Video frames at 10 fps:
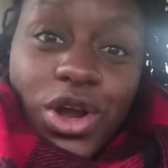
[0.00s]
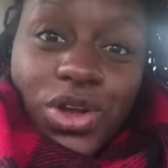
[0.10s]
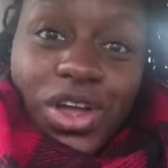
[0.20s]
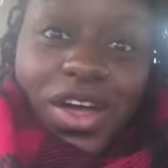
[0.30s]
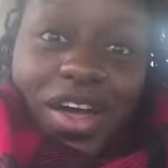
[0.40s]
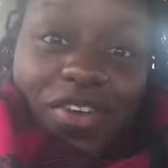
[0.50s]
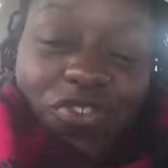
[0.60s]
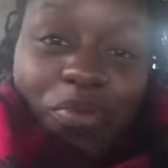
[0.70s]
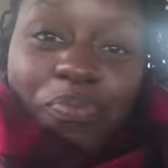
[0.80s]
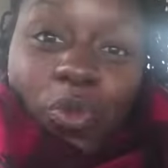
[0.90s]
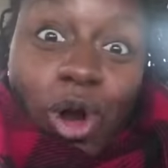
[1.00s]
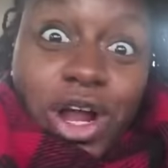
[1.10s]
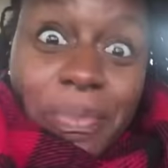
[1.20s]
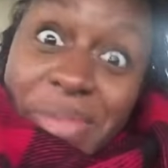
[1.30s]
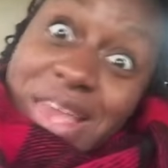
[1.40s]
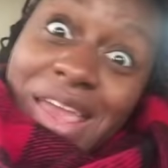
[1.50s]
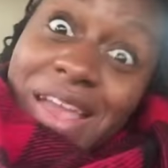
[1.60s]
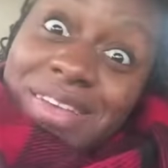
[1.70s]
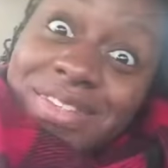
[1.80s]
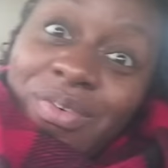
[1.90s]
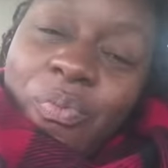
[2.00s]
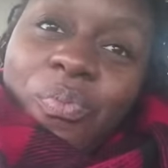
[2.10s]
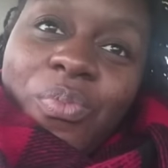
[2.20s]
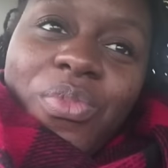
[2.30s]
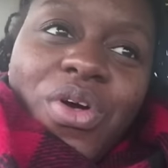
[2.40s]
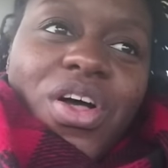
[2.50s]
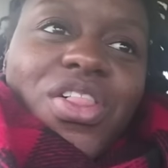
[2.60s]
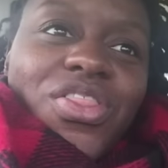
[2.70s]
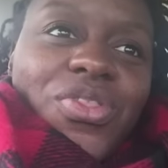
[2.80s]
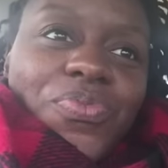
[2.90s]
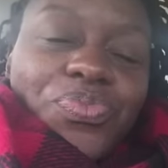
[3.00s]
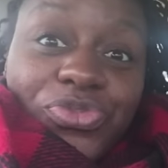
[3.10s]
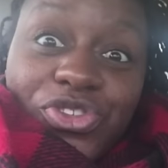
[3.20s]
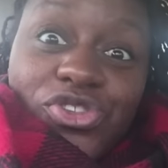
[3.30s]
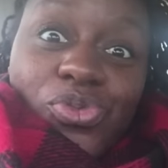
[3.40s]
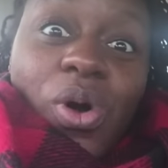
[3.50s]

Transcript: even there once. for work meetings. Once. Just